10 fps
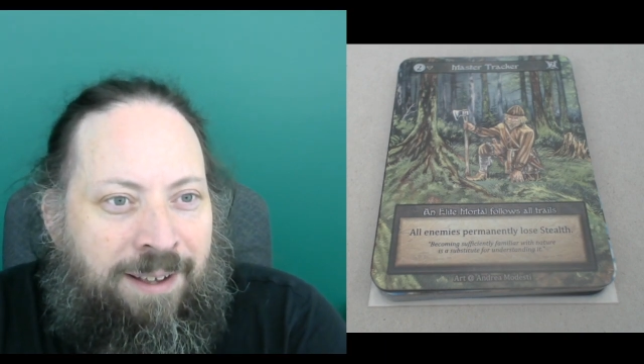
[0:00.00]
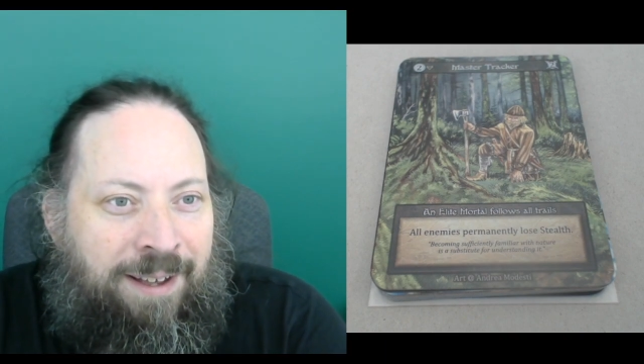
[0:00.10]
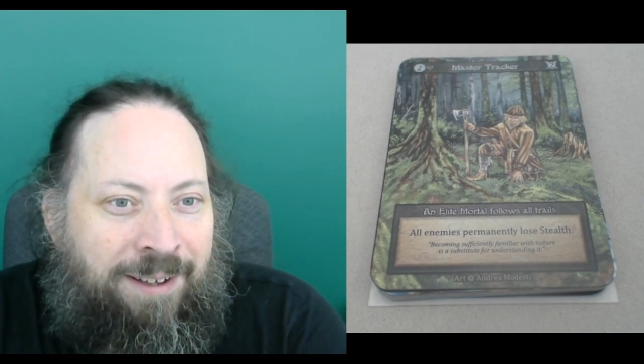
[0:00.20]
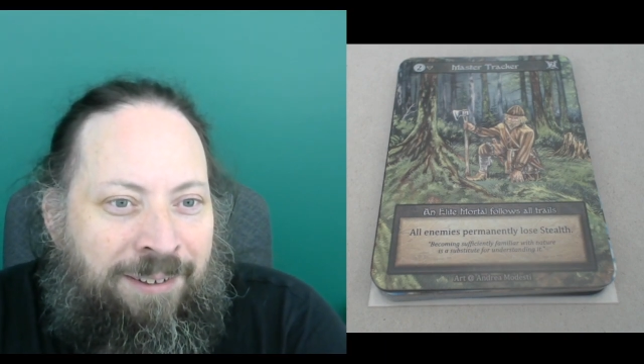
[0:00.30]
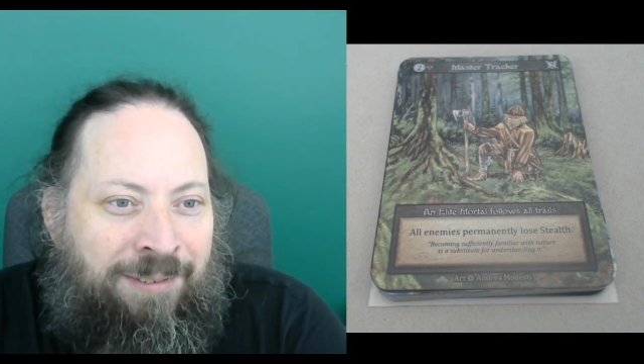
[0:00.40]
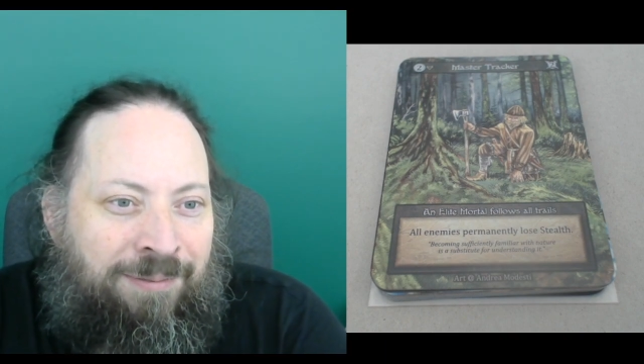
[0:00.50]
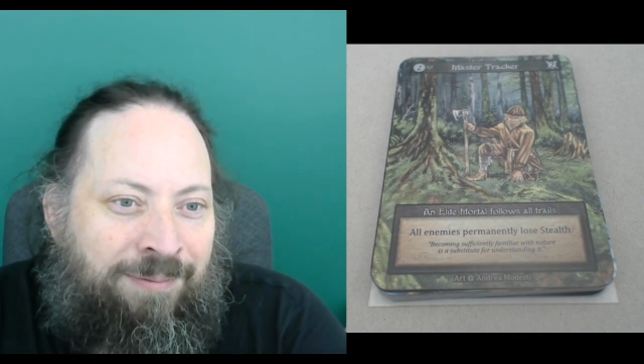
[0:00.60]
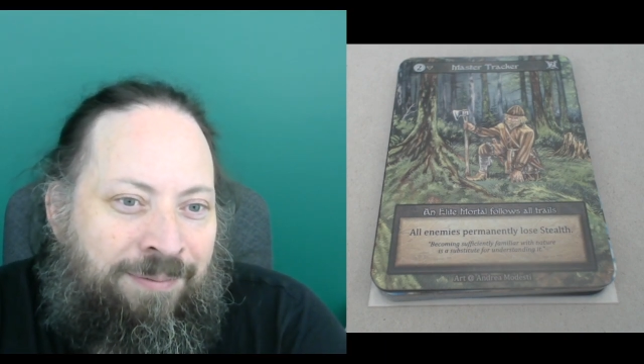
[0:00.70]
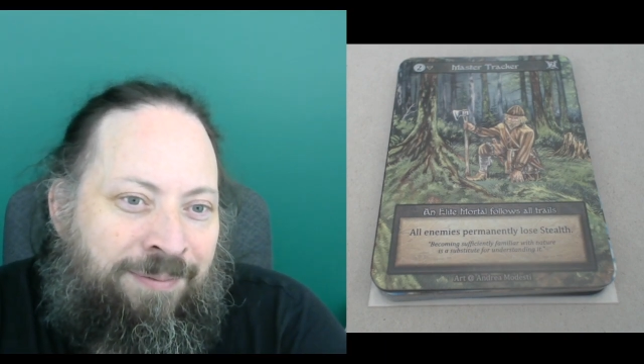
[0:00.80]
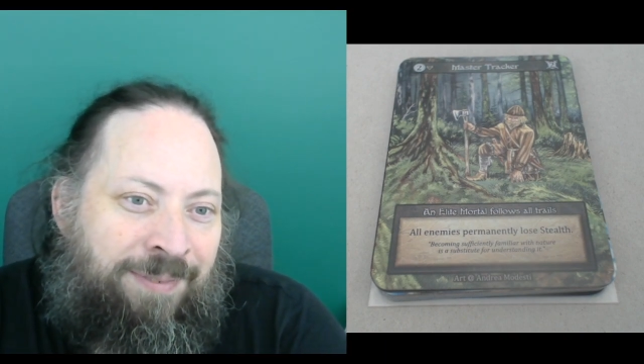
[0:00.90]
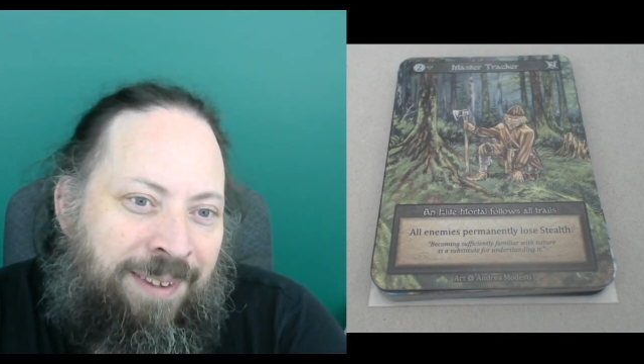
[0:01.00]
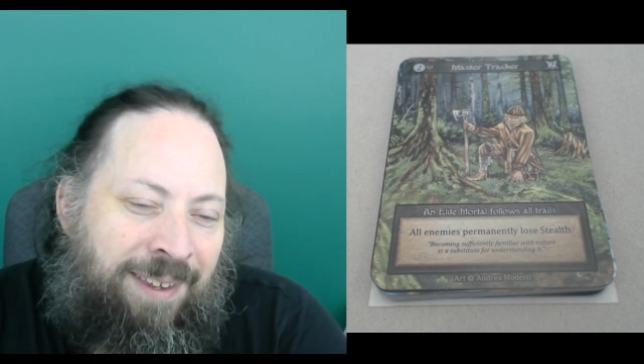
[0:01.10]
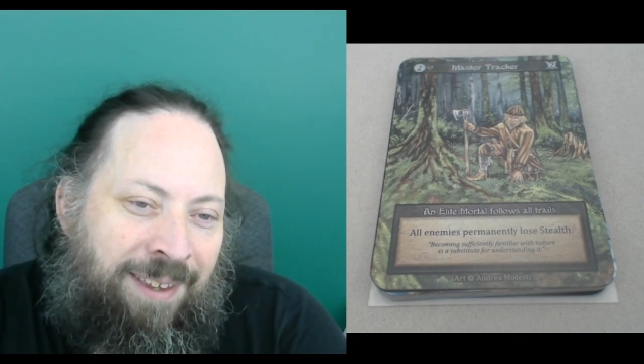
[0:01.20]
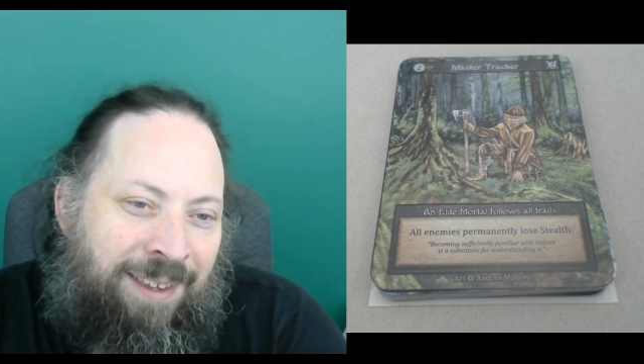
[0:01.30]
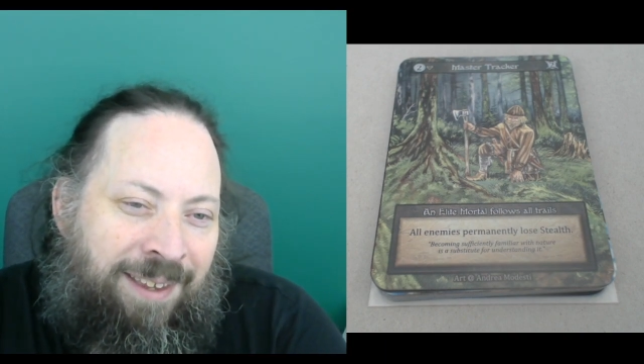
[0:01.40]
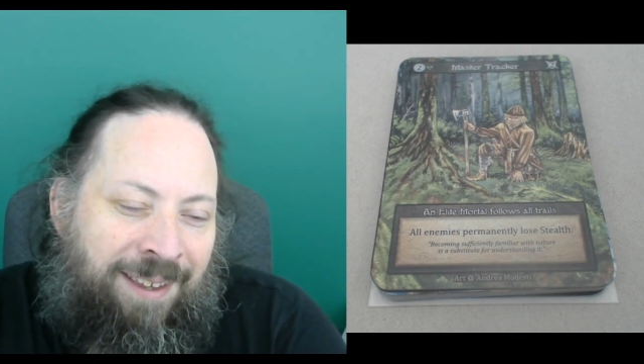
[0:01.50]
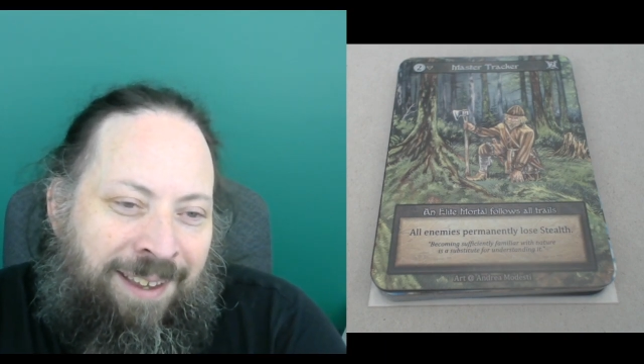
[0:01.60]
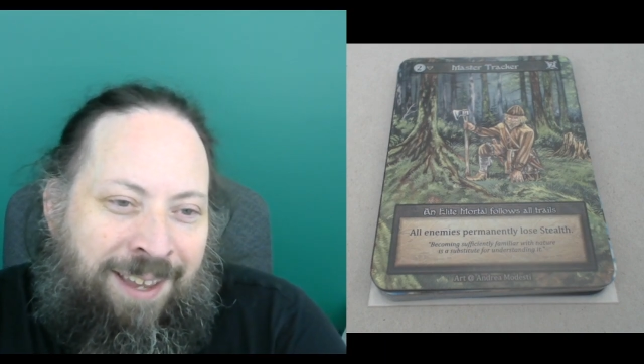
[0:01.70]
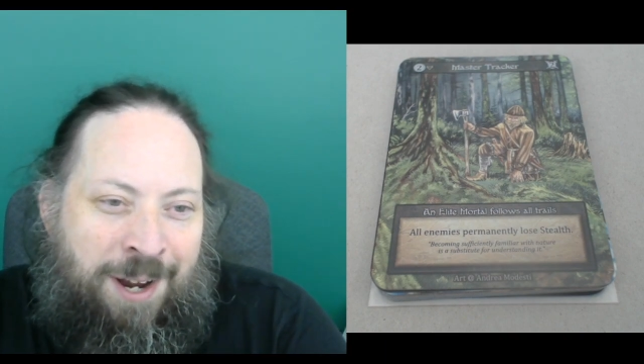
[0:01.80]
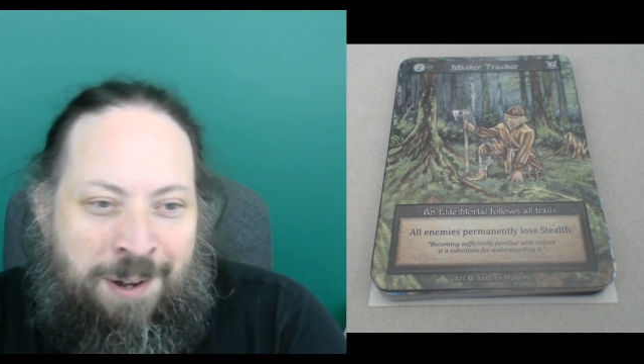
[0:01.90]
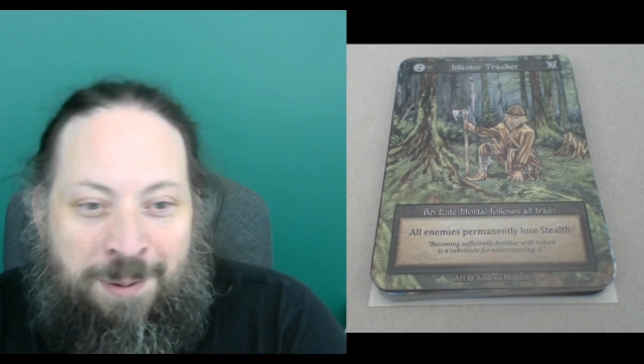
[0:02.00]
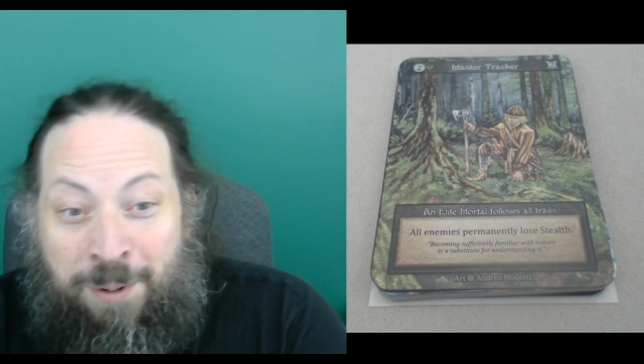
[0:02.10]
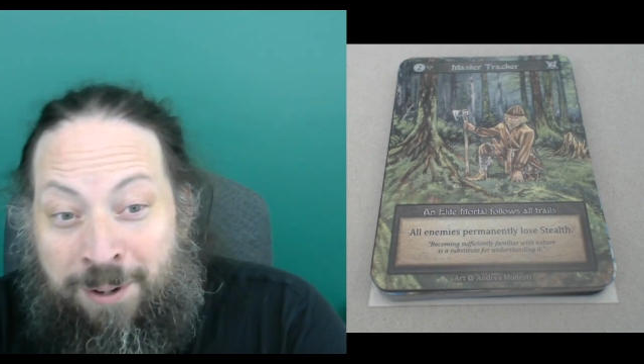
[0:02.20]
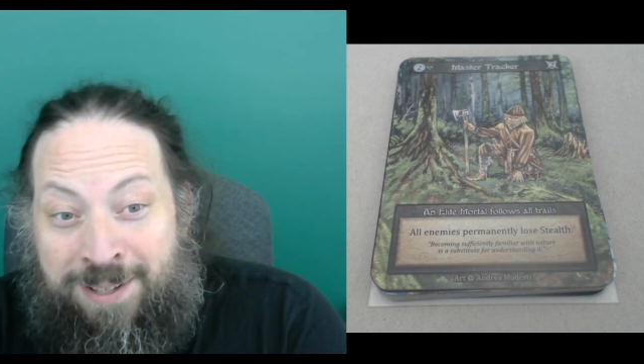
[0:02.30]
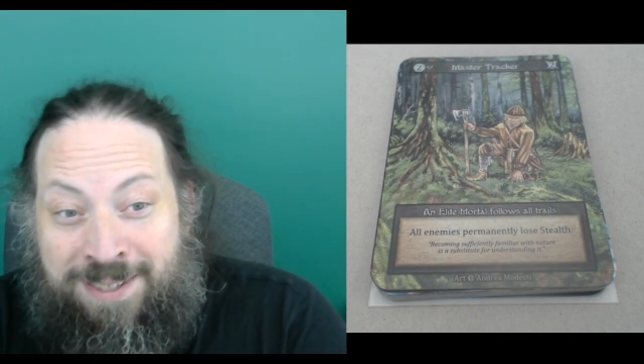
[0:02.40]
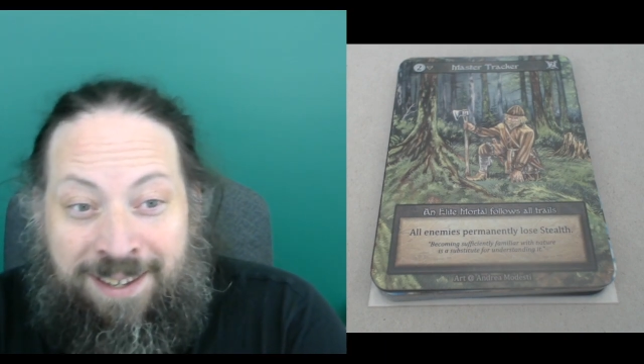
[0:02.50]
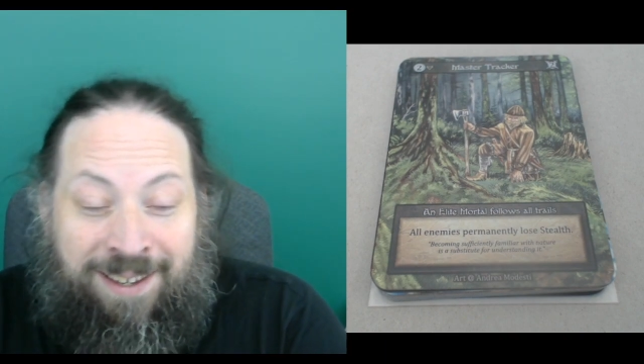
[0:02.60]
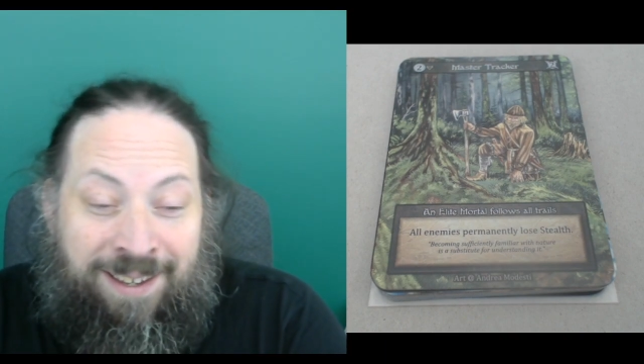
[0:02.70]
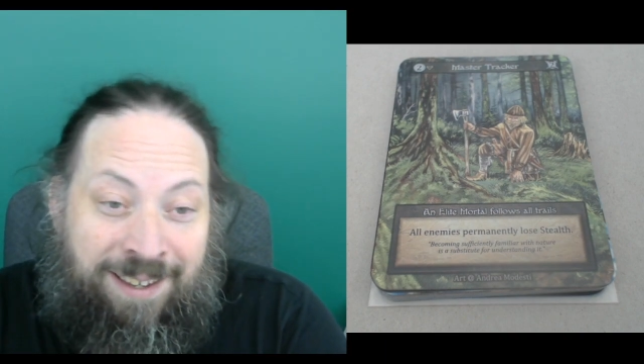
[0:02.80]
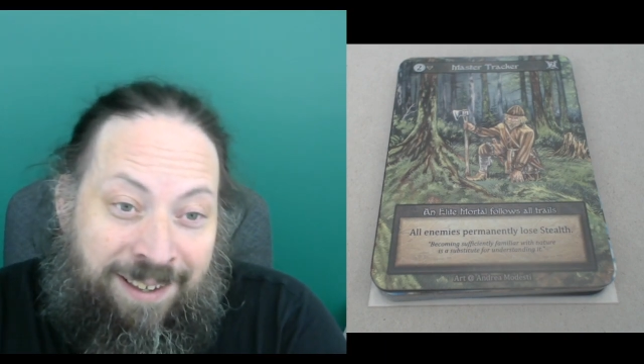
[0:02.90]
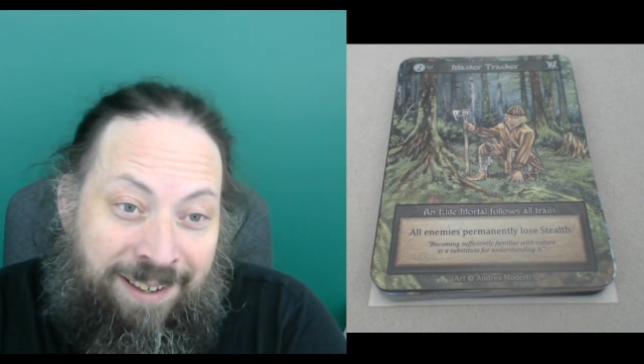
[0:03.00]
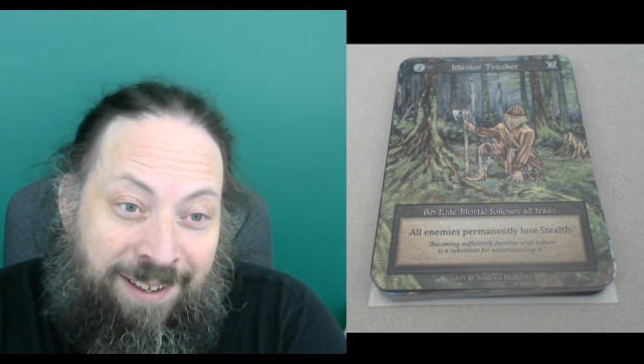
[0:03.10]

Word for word: Um, you know, I'm always like,